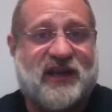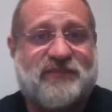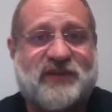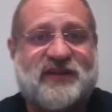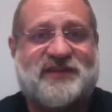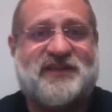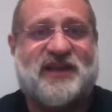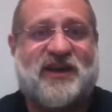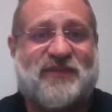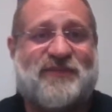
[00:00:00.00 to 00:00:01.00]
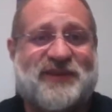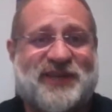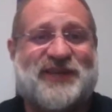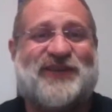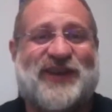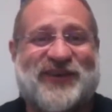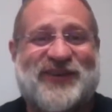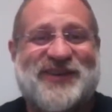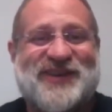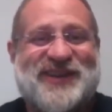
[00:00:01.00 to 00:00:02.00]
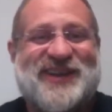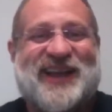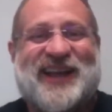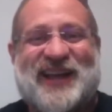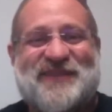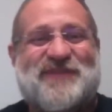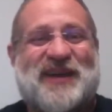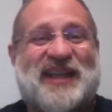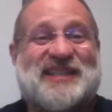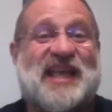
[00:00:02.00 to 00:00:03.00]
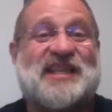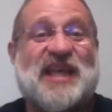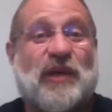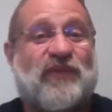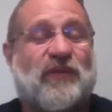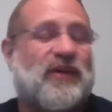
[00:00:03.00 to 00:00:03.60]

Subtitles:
up some, but it's helpful.